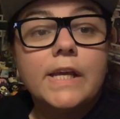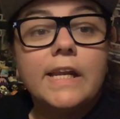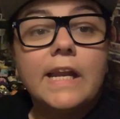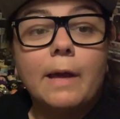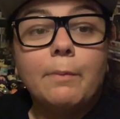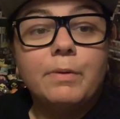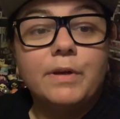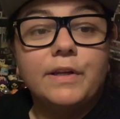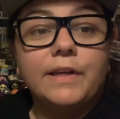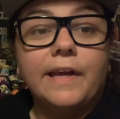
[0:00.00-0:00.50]
It
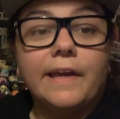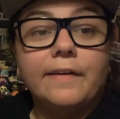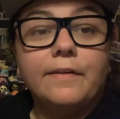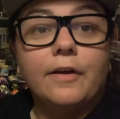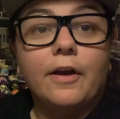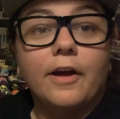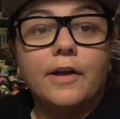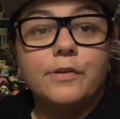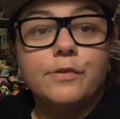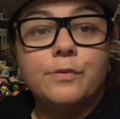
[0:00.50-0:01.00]
happened again,
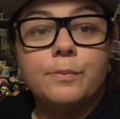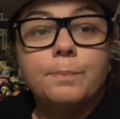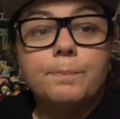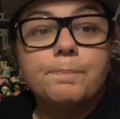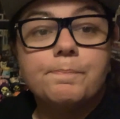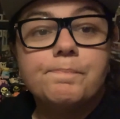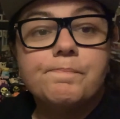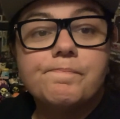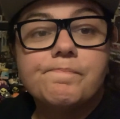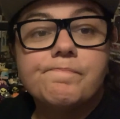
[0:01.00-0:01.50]
guys.
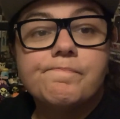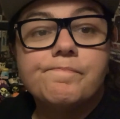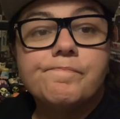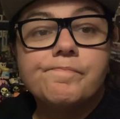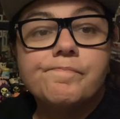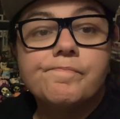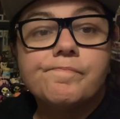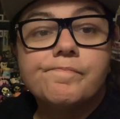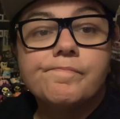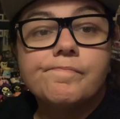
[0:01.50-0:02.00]

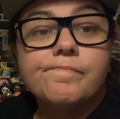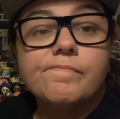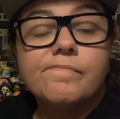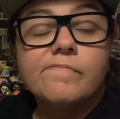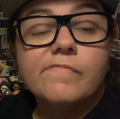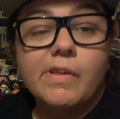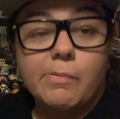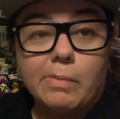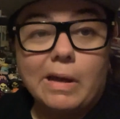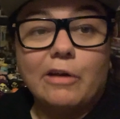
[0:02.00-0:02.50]

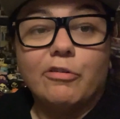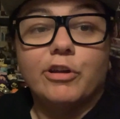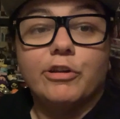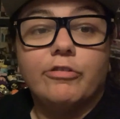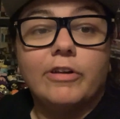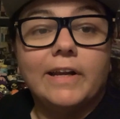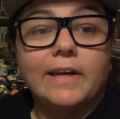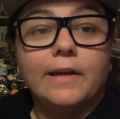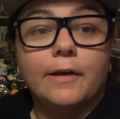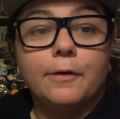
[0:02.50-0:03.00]
The battery
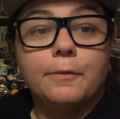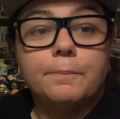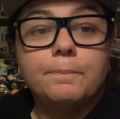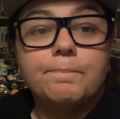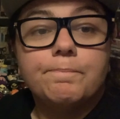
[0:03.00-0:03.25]
ran out.